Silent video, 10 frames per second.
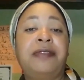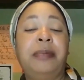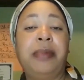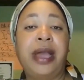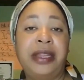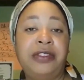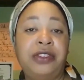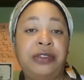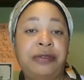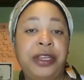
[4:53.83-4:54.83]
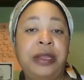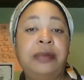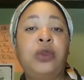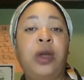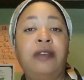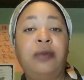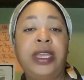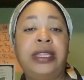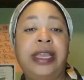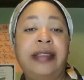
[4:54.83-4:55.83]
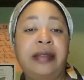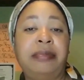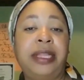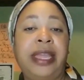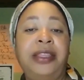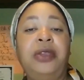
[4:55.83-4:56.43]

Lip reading: from Bondage to Freedom 12-week lesson plan.